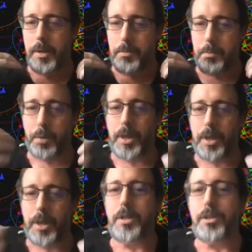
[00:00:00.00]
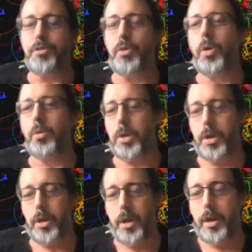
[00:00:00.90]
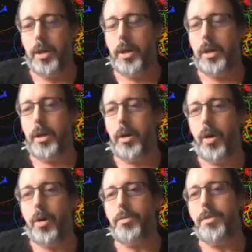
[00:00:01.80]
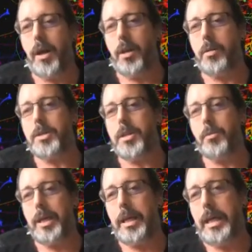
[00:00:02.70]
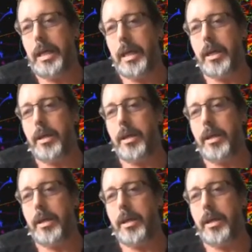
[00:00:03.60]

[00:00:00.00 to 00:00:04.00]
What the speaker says: brings forward all of the elements that we need